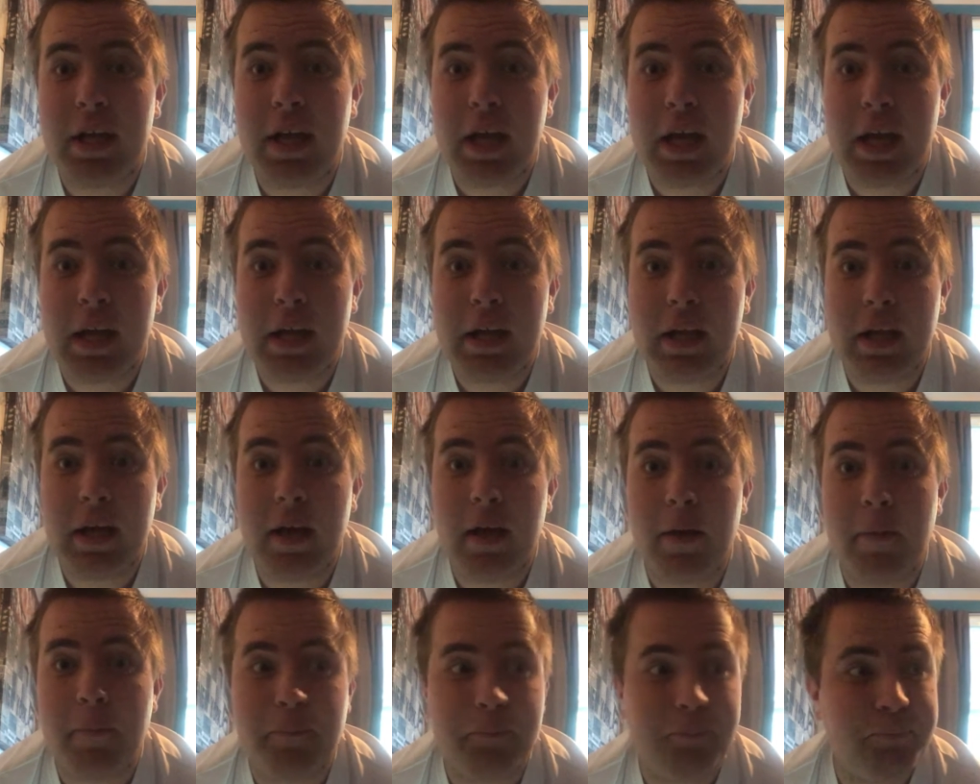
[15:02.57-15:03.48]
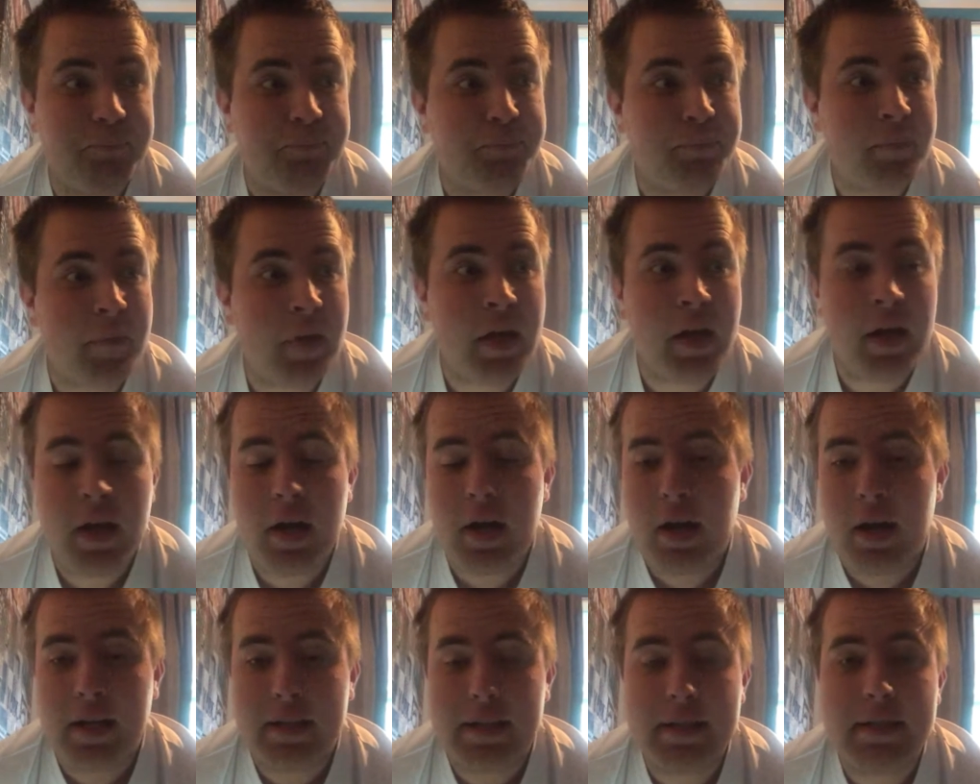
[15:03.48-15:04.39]
And
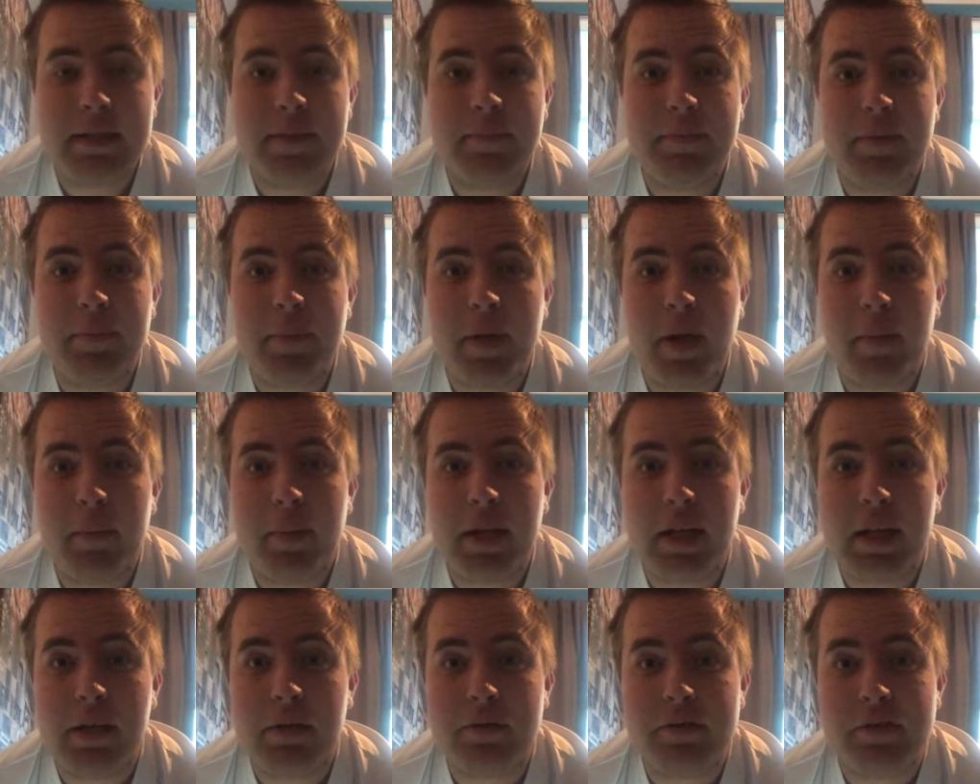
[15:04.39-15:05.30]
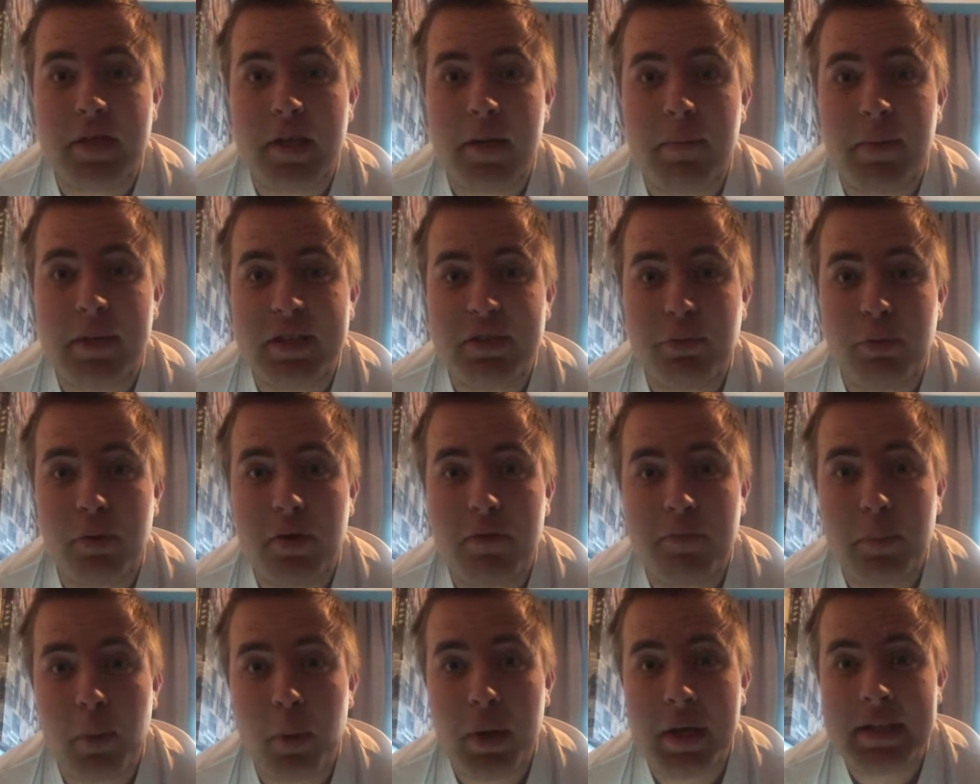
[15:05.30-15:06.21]
I did tip the Parramatta Eels here by
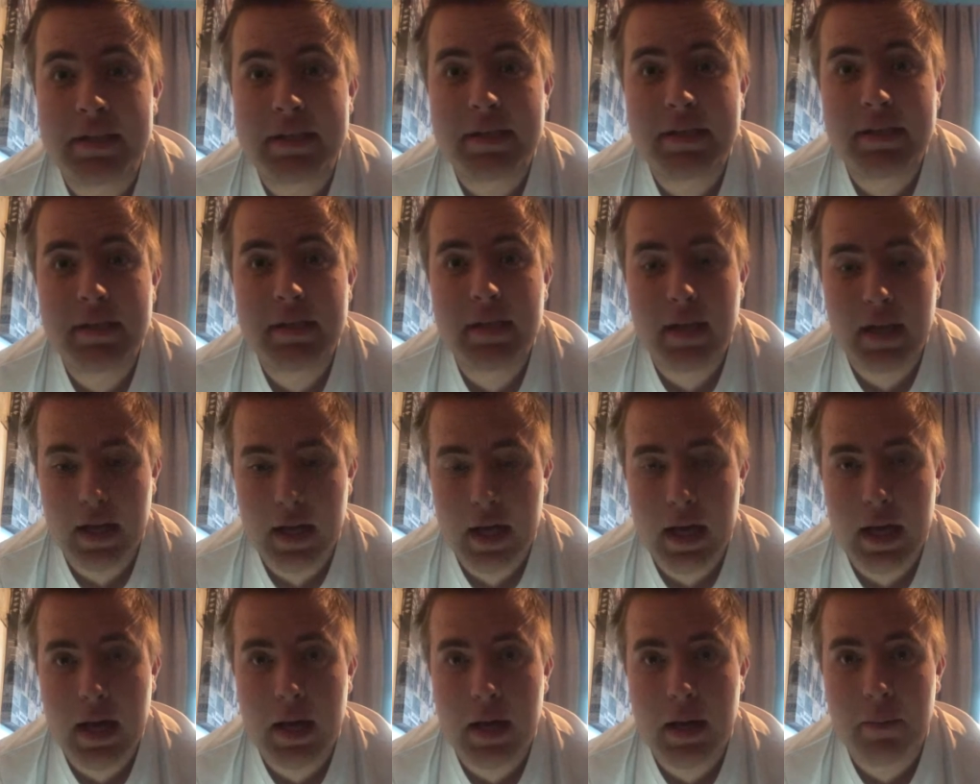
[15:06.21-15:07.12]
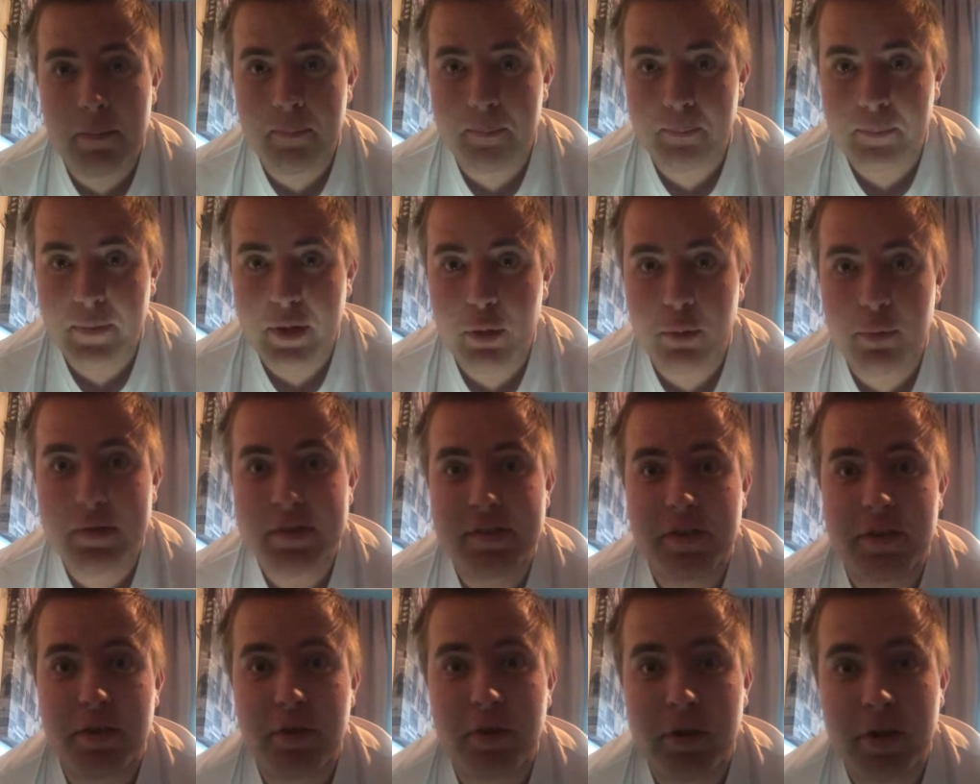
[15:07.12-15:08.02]
12 points. It was
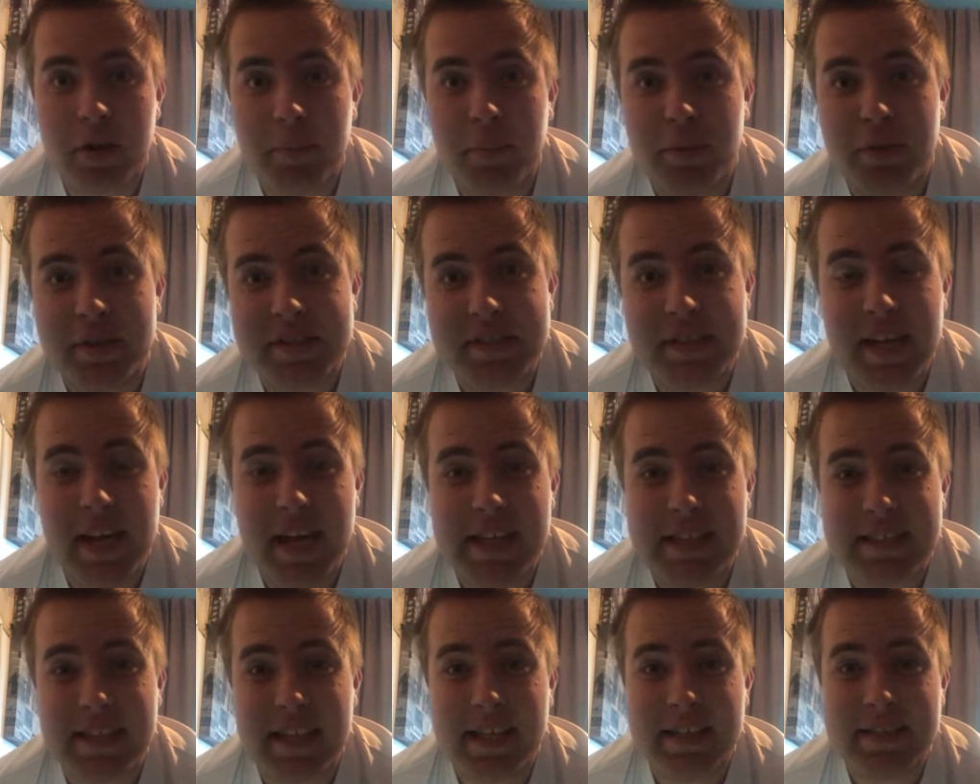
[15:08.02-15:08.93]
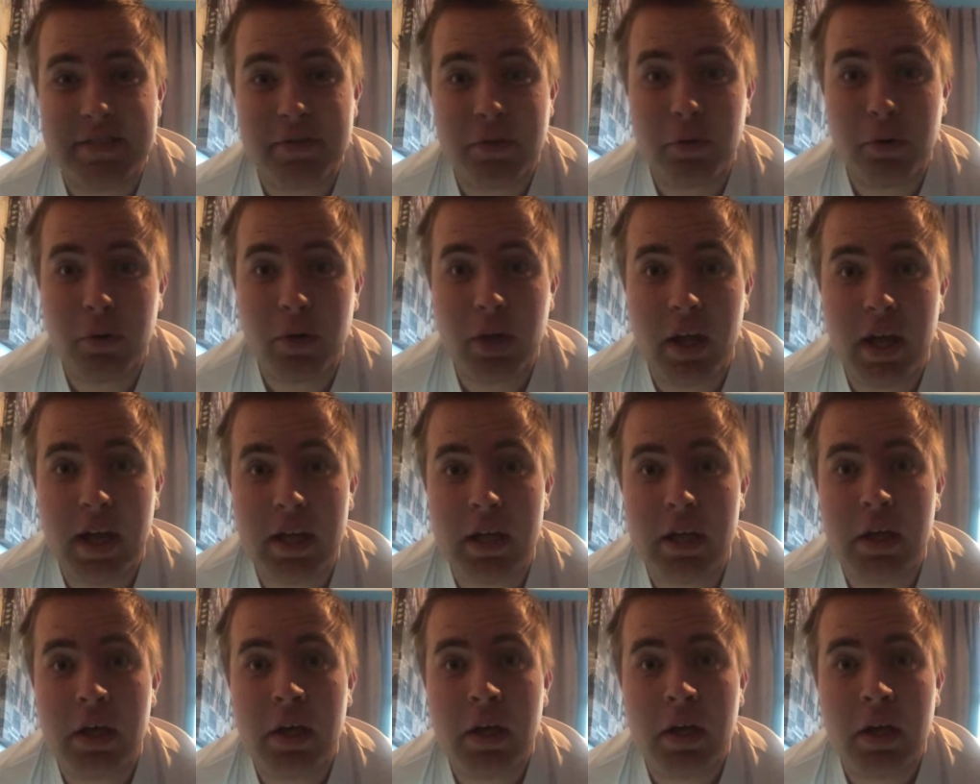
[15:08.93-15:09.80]
a 30 points to 18 scoreline.